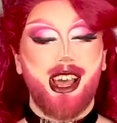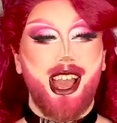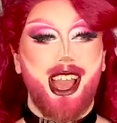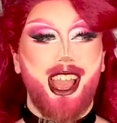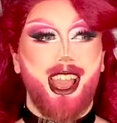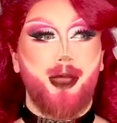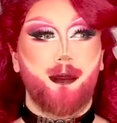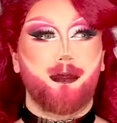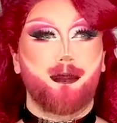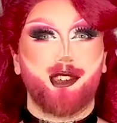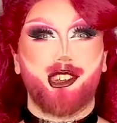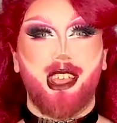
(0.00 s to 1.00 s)

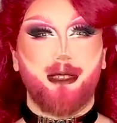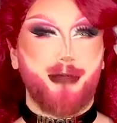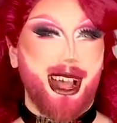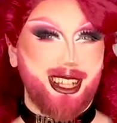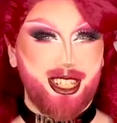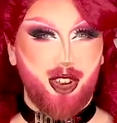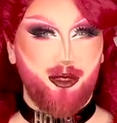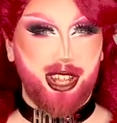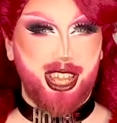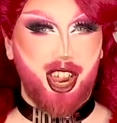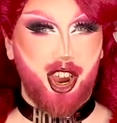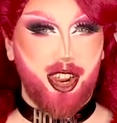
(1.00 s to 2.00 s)
She says ballads aren't really
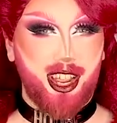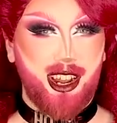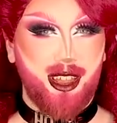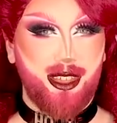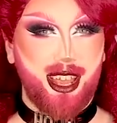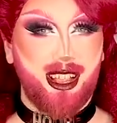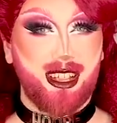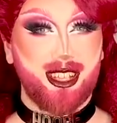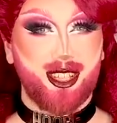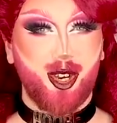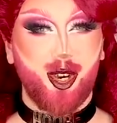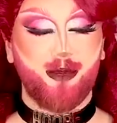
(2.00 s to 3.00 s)
her kind of thing,
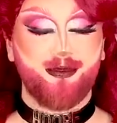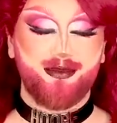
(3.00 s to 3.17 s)
so